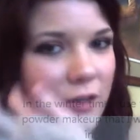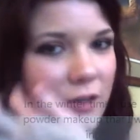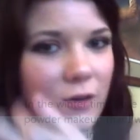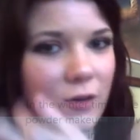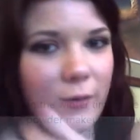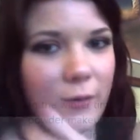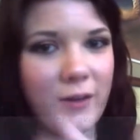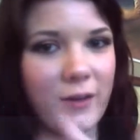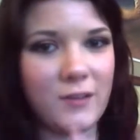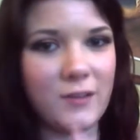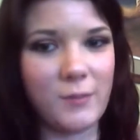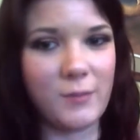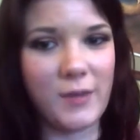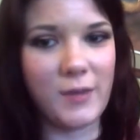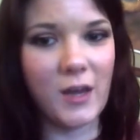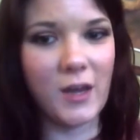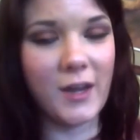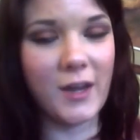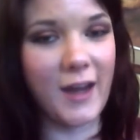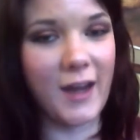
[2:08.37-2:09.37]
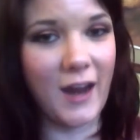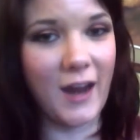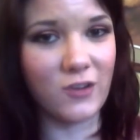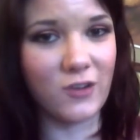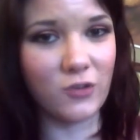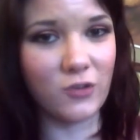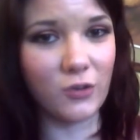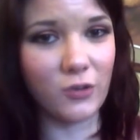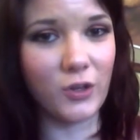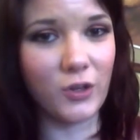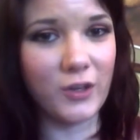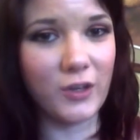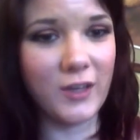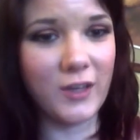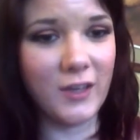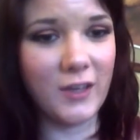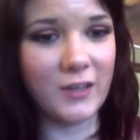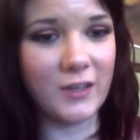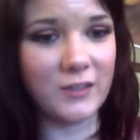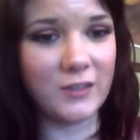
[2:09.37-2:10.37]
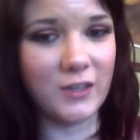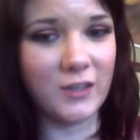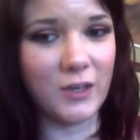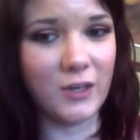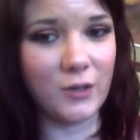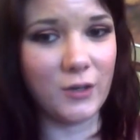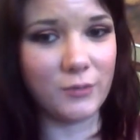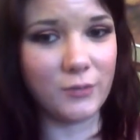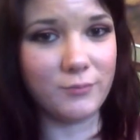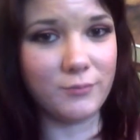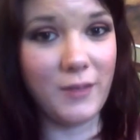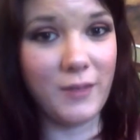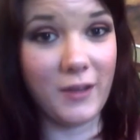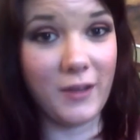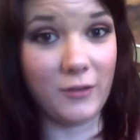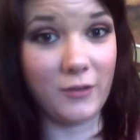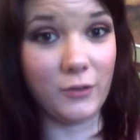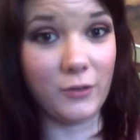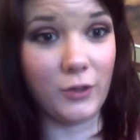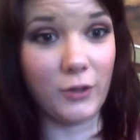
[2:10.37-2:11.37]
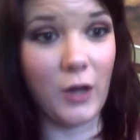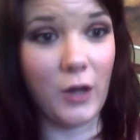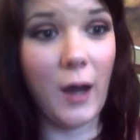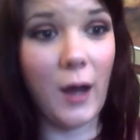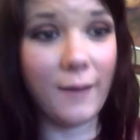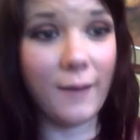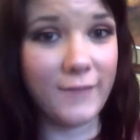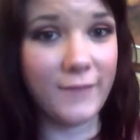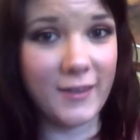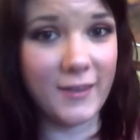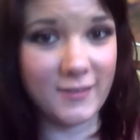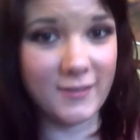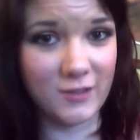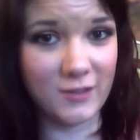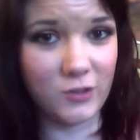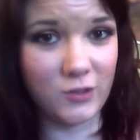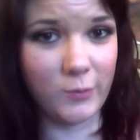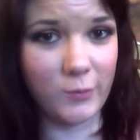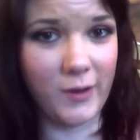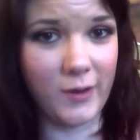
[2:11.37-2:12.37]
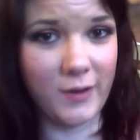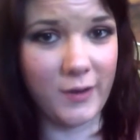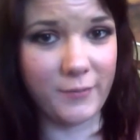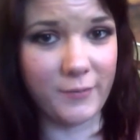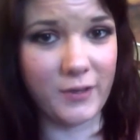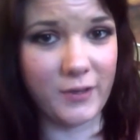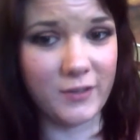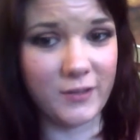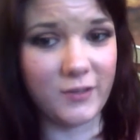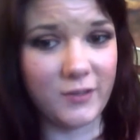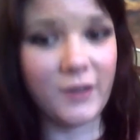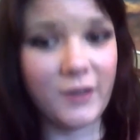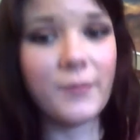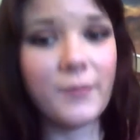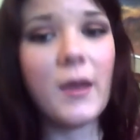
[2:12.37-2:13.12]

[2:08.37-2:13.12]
You don't want it to be unnatural looking and, make it look obvious that you're wearing bronzer.